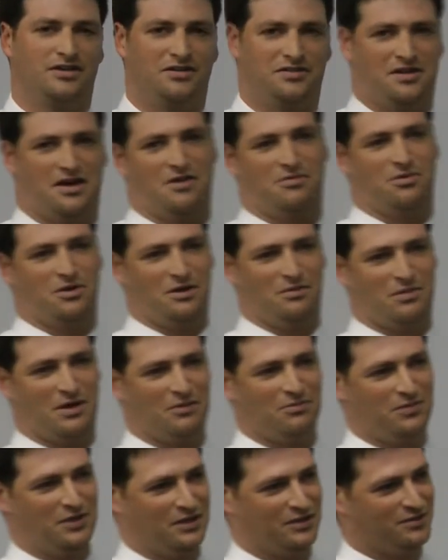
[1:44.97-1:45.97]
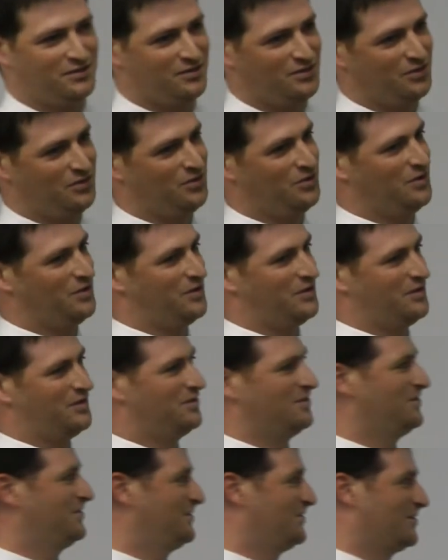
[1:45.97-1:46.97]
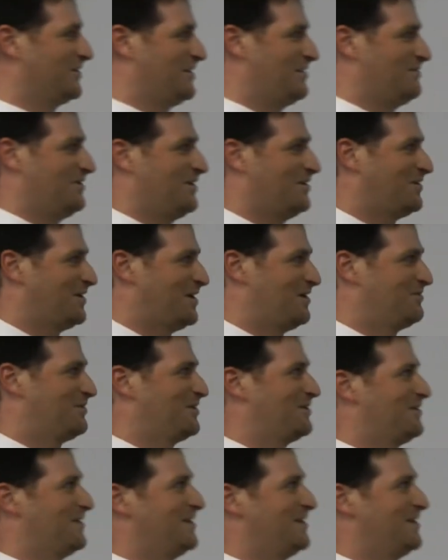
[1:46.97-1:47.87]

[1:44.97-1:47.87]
not worry about being sued or giving credit where